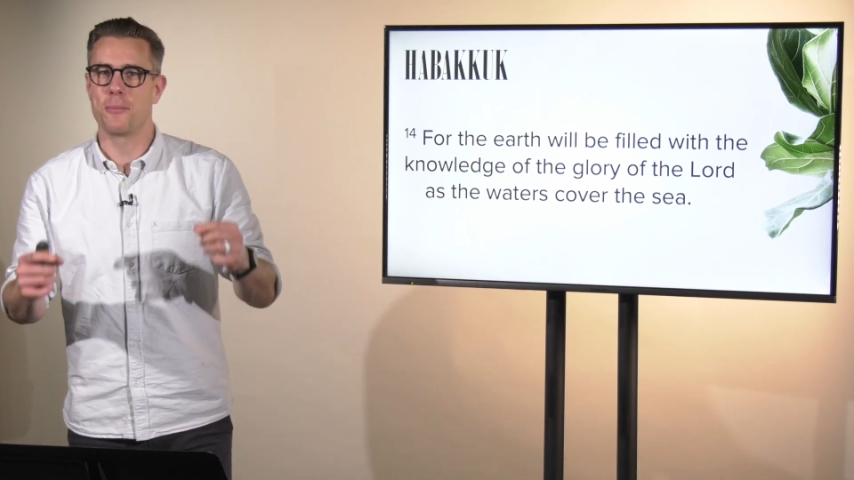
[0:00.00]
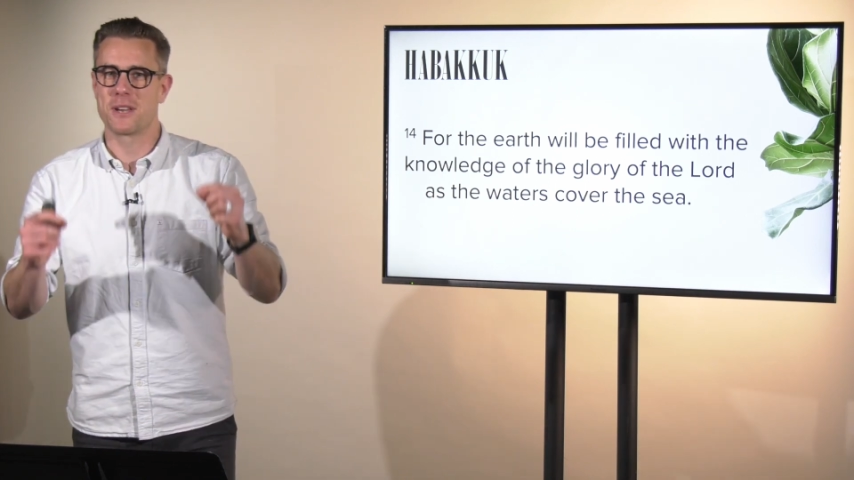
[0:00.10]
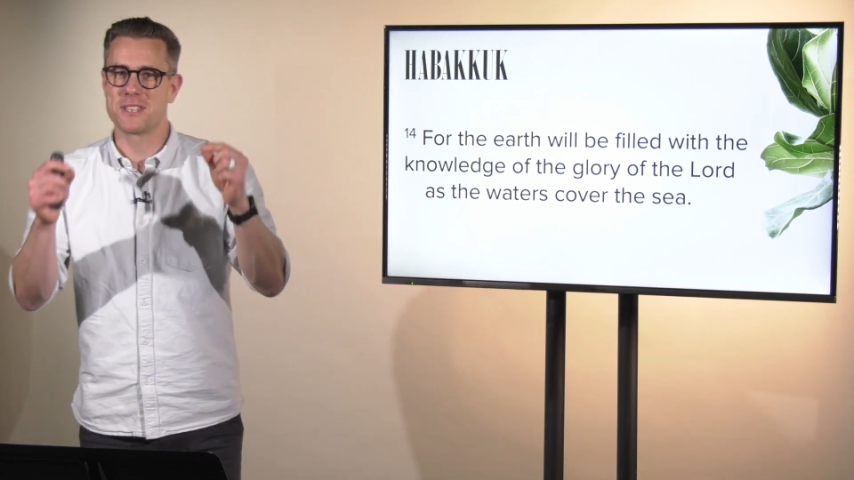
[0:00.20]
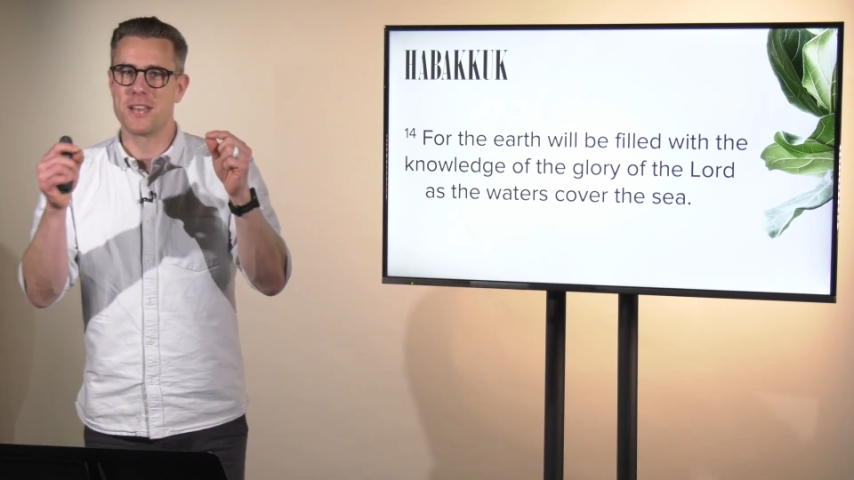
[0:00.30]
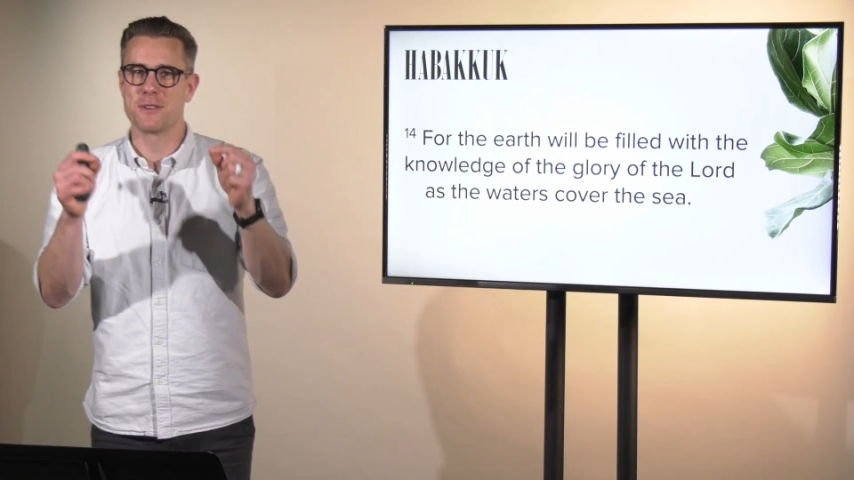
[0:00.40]

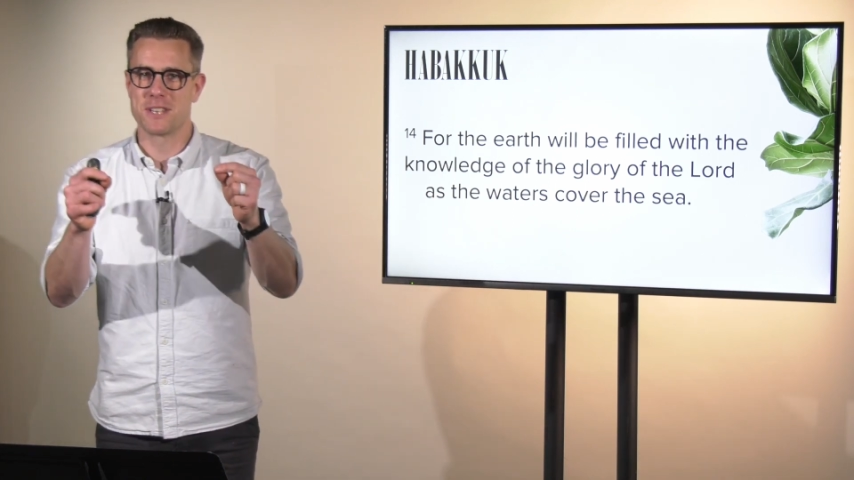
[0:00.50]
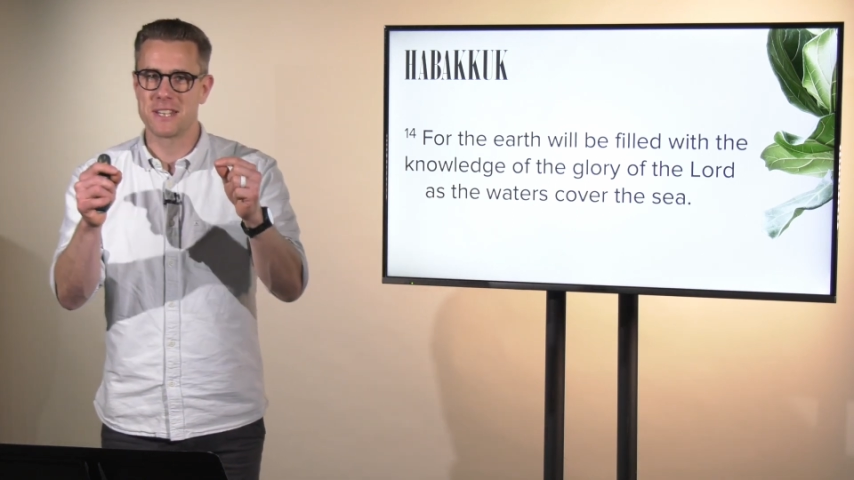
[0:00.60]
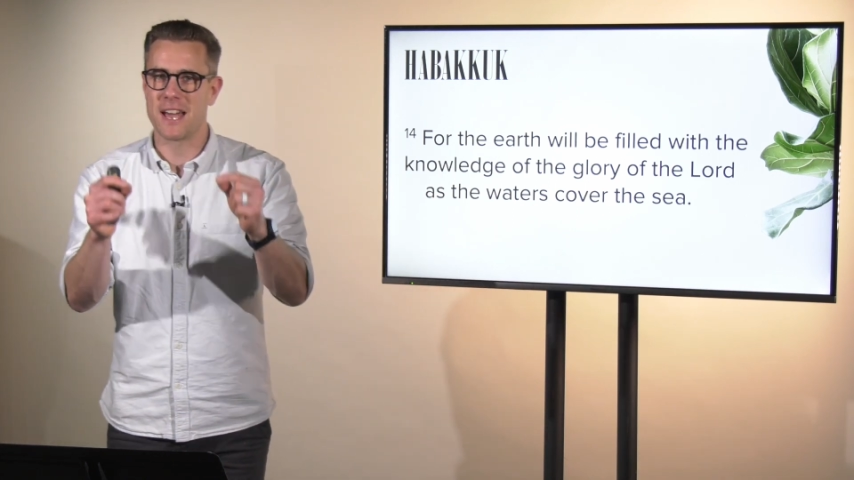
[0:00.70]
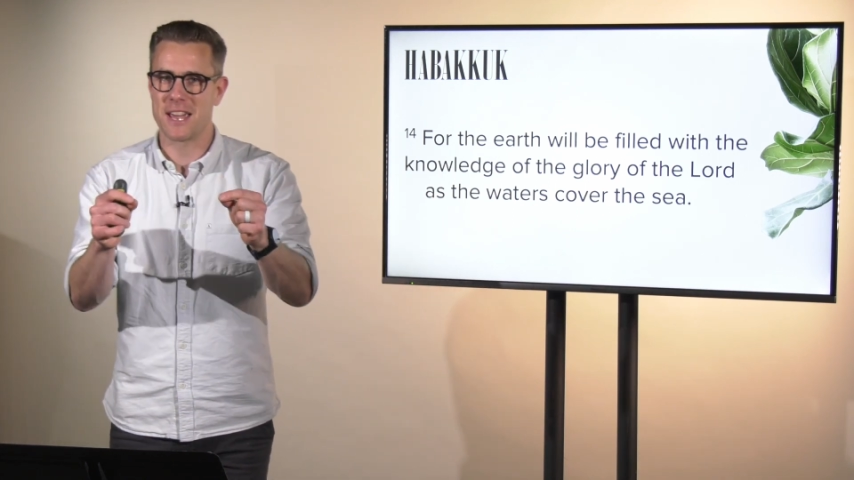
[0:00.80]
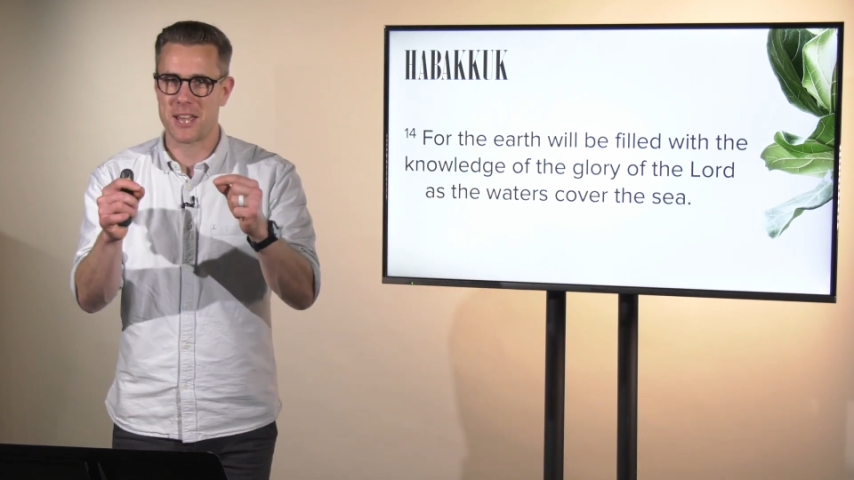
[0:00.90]
because there is a
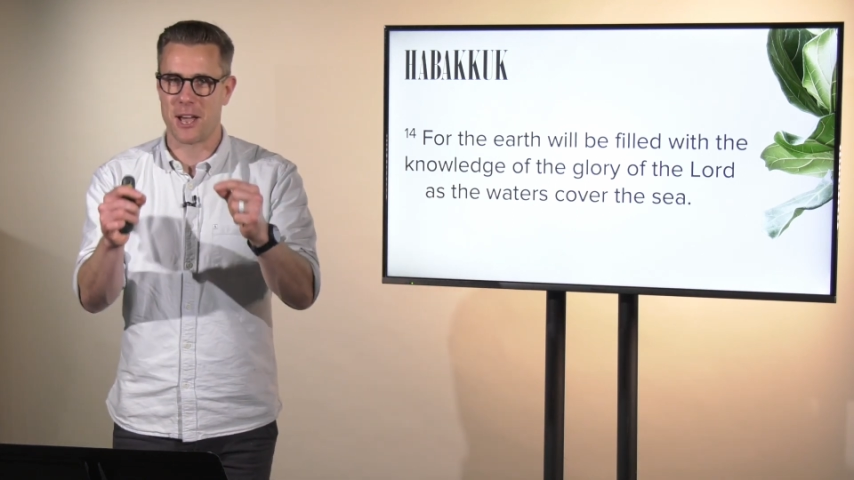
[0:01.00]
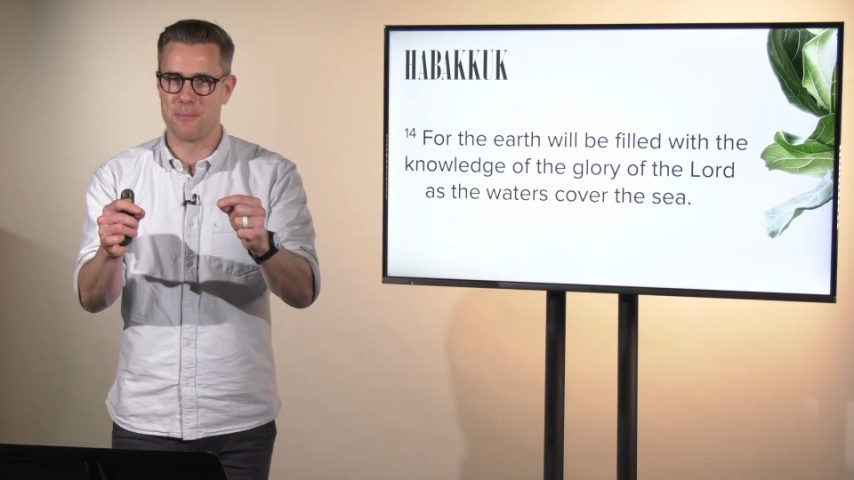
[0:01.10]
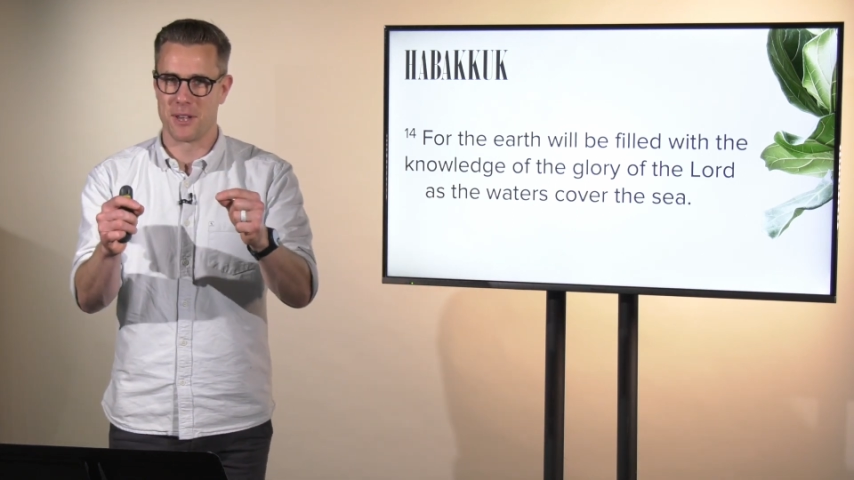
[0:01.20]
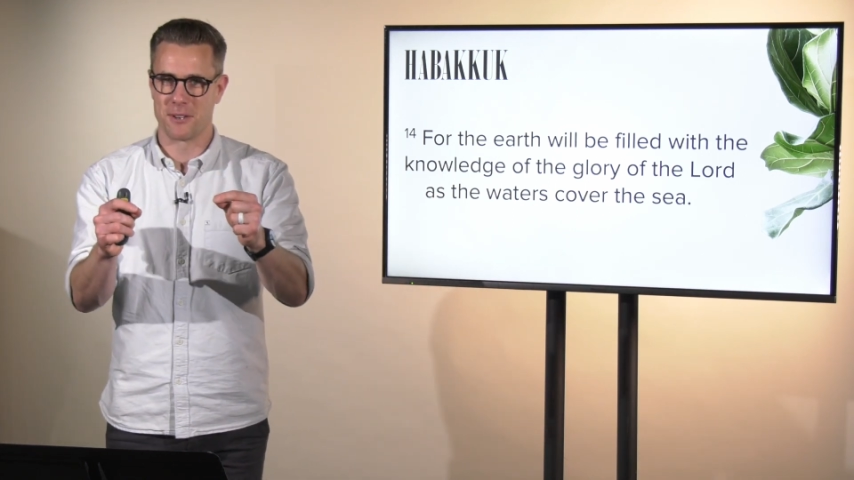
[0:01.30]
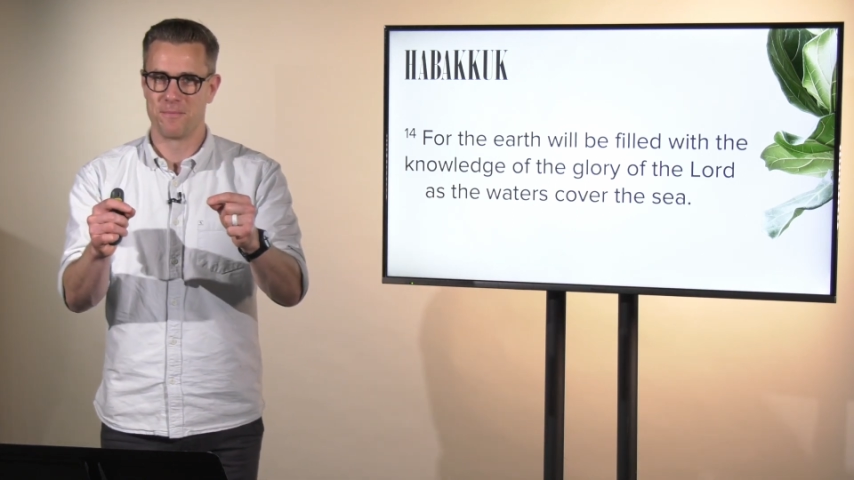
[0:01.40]
day
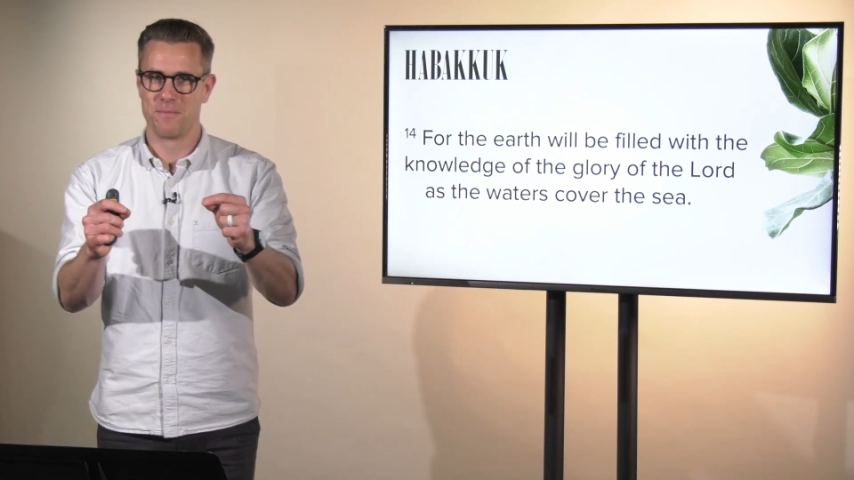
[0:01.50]
coming.